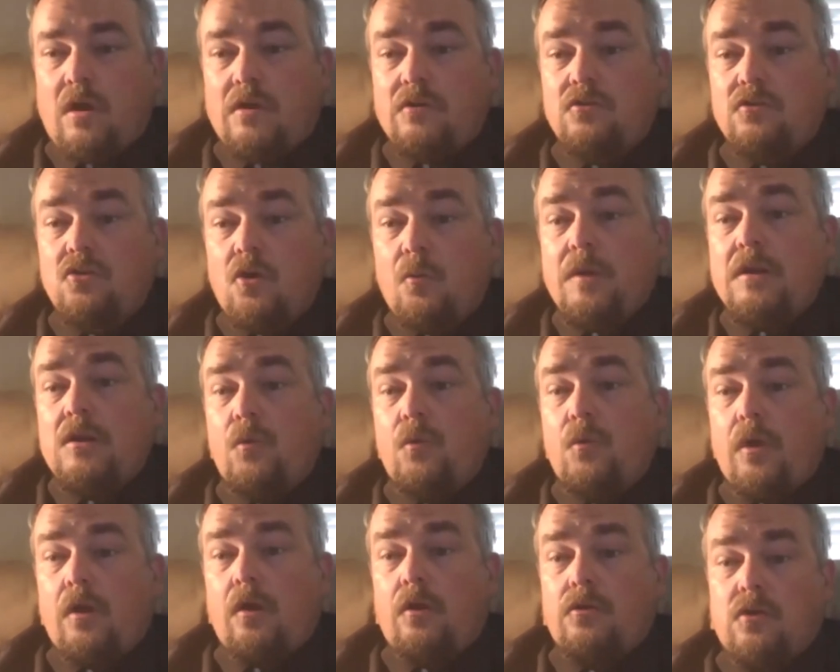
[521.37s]
you'll be
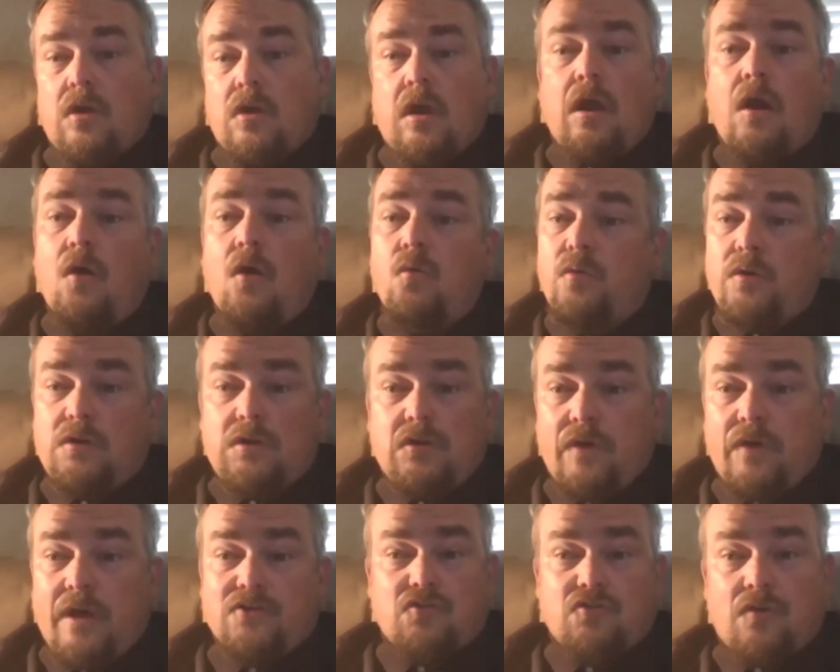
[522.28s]
doing on your own when you
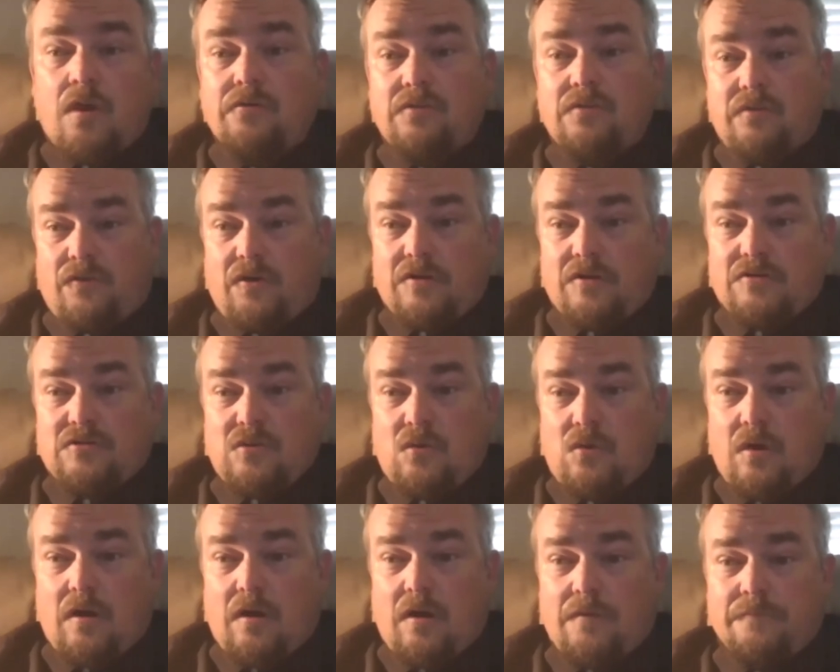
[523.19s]
write your own Devar
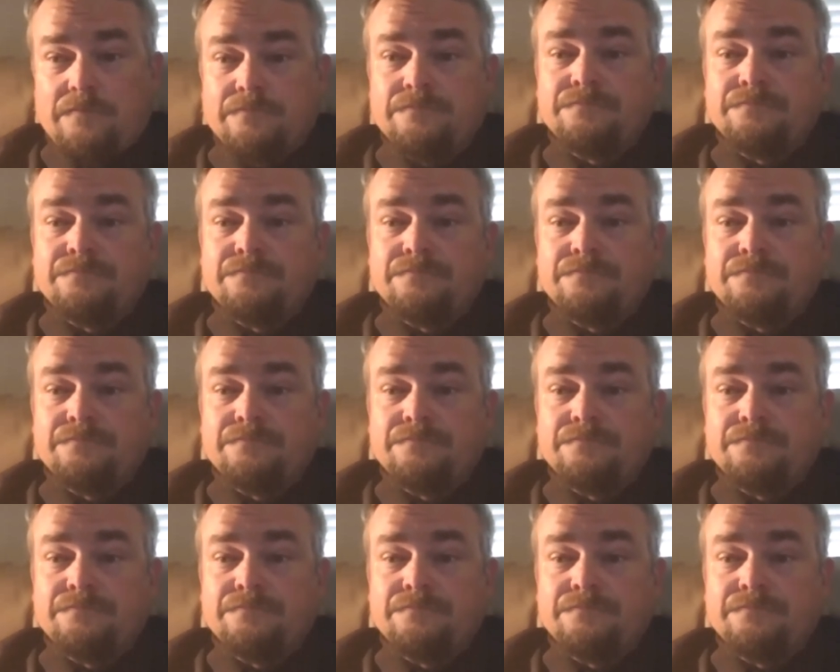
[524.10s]
Torah.